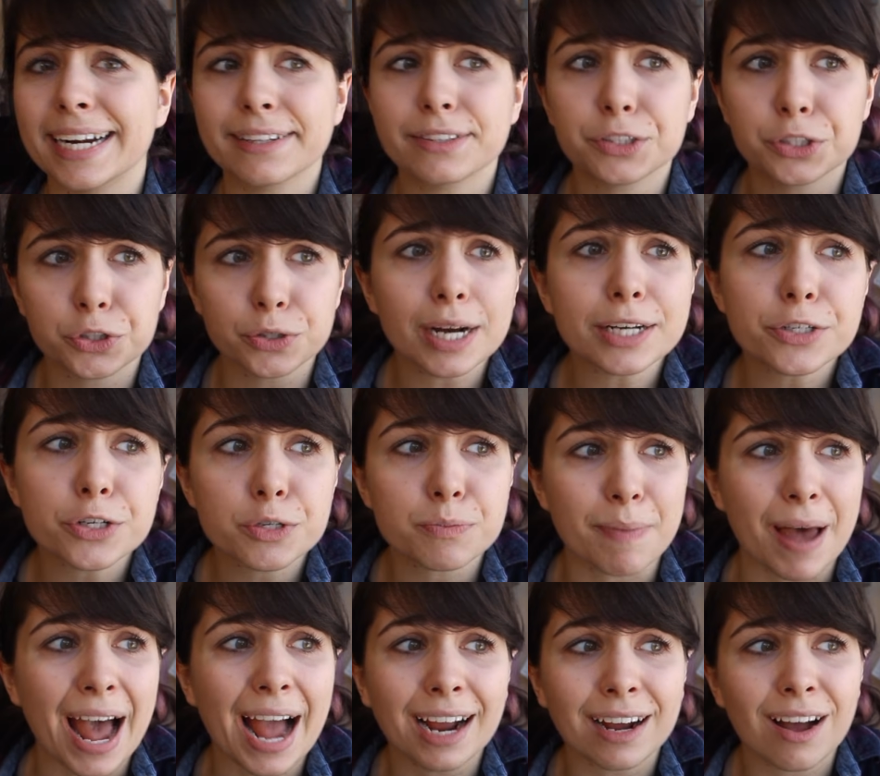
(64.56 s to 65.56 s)
and it stretches
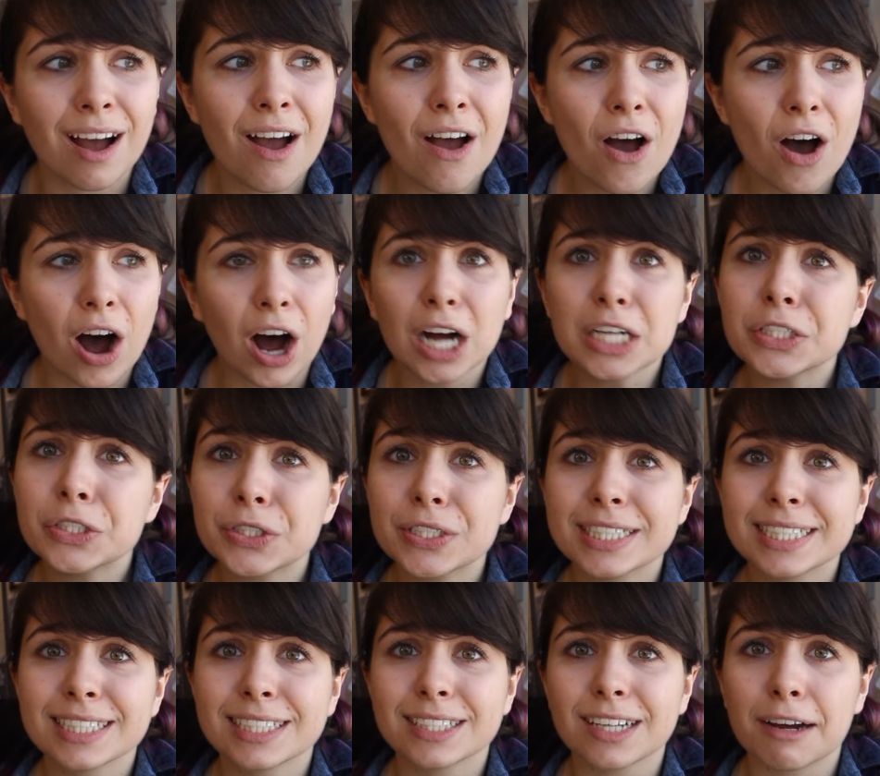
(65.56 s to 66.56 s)
back
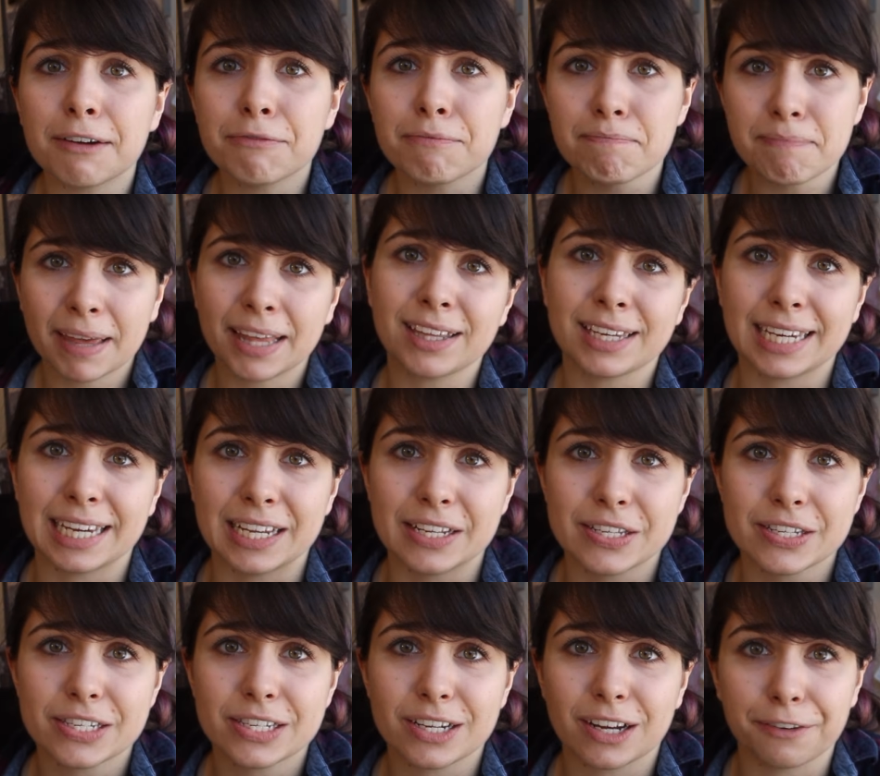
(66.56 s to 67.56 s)
hundreds of
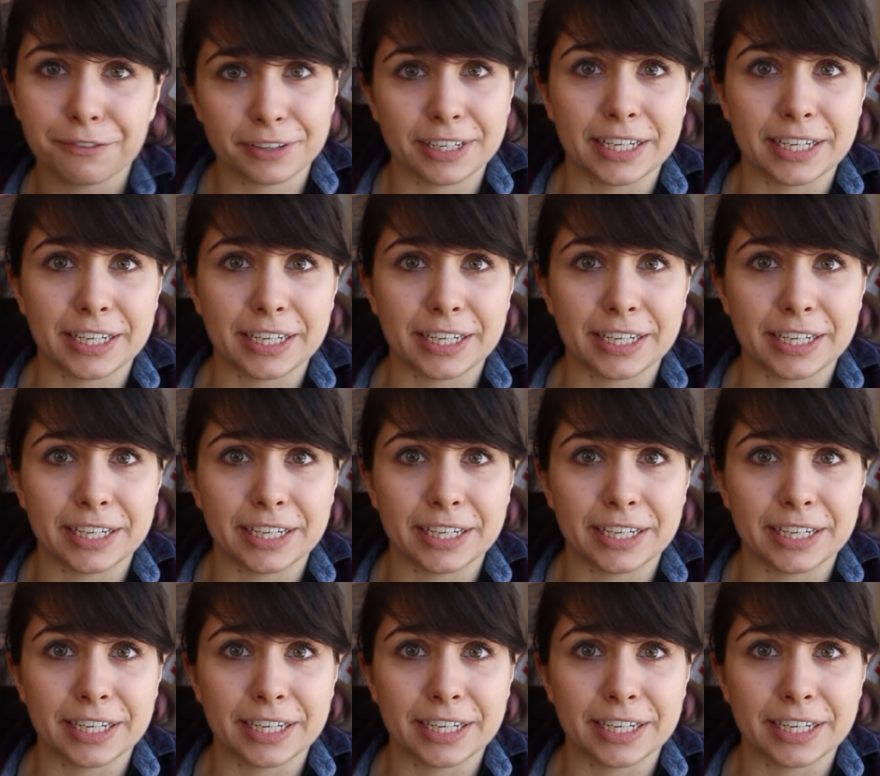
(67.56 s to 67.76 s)
millions of